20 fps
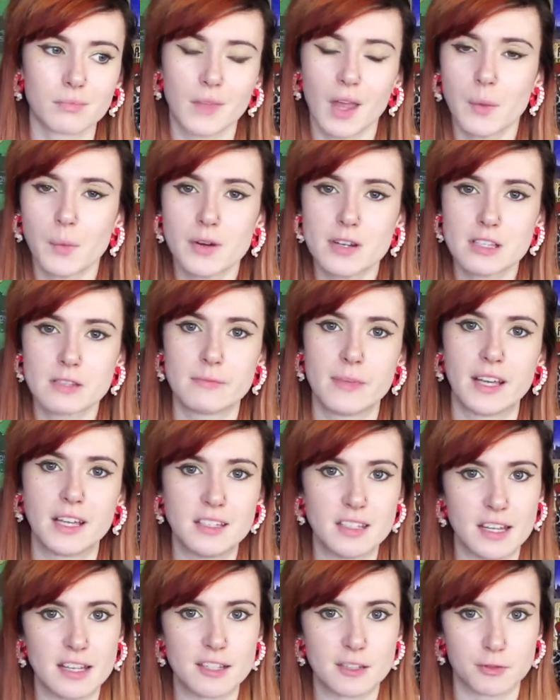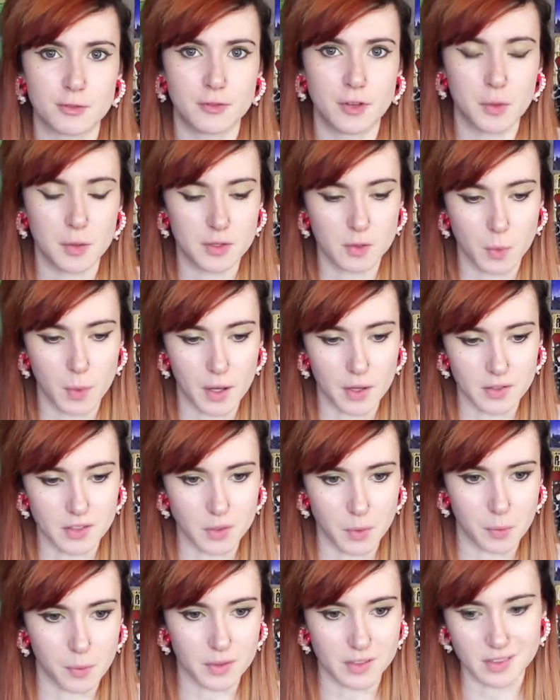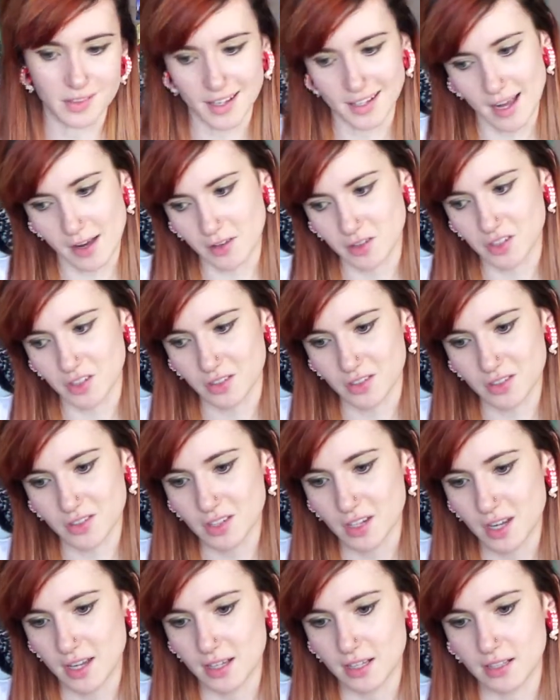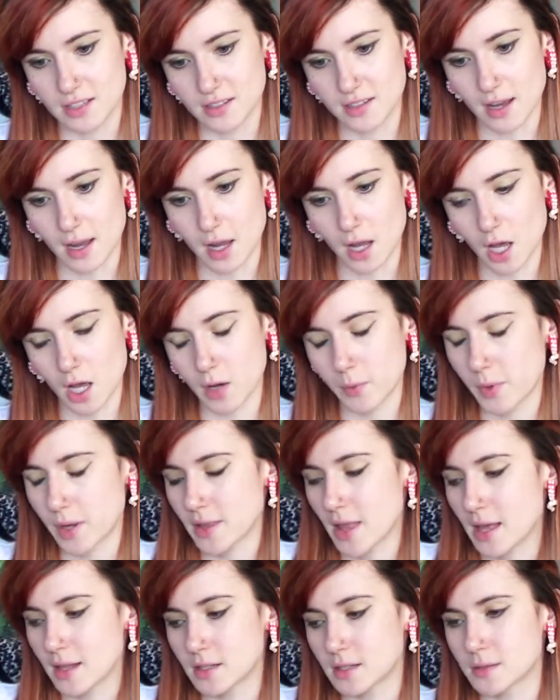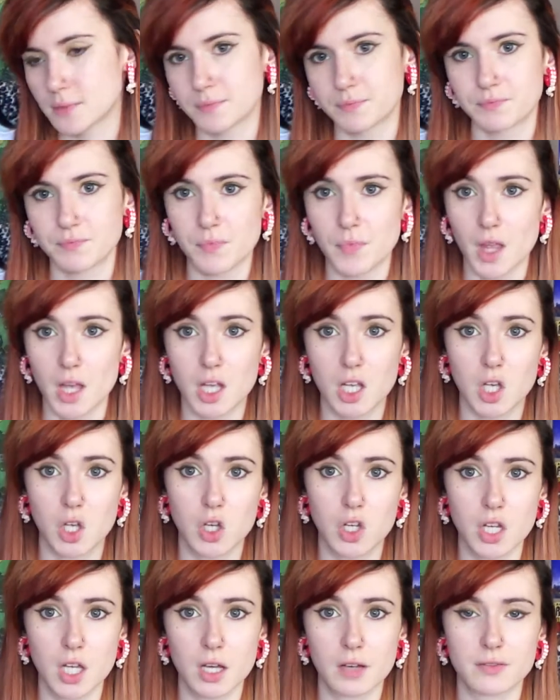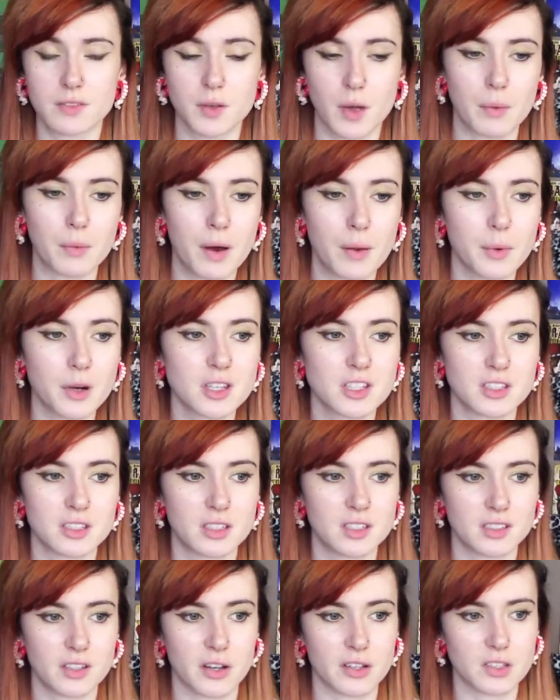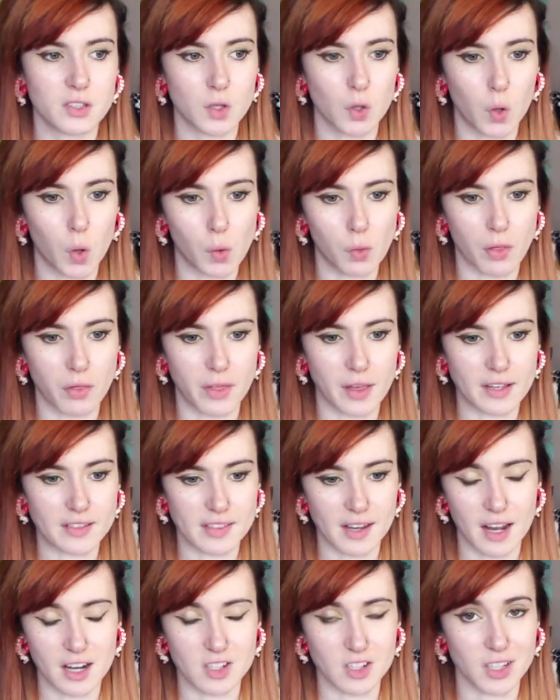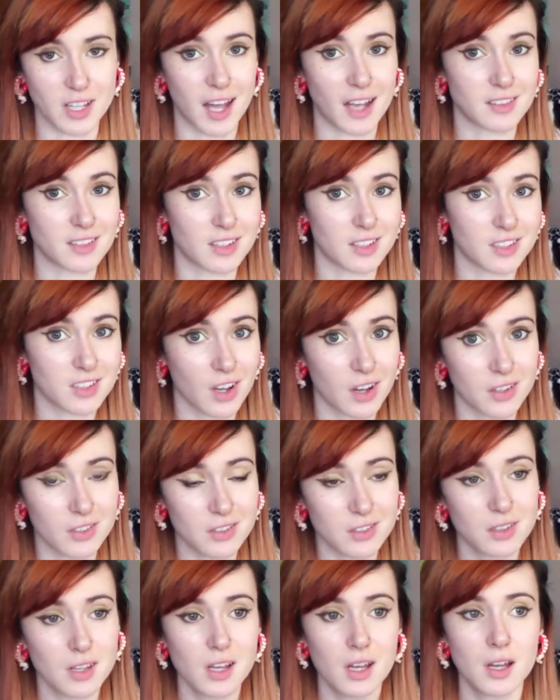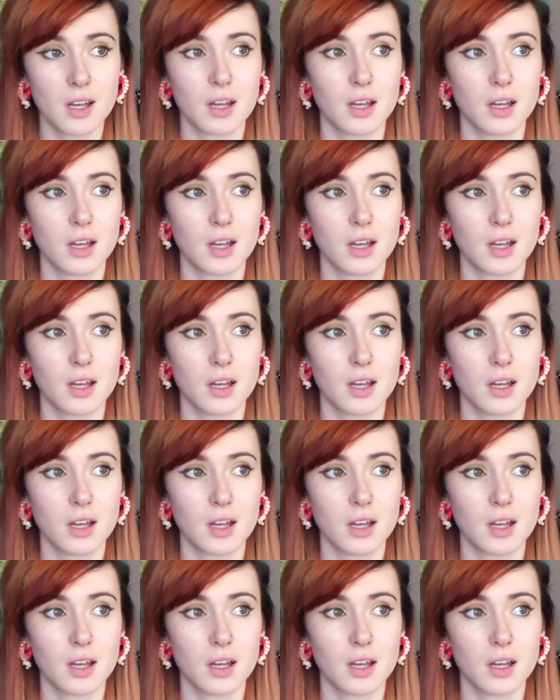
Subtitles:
I wanted to make a decent review as well, so it wasn't like I could just say, oh well, that's good enough. So I wanted to discuss all the things that I actually had to discuss.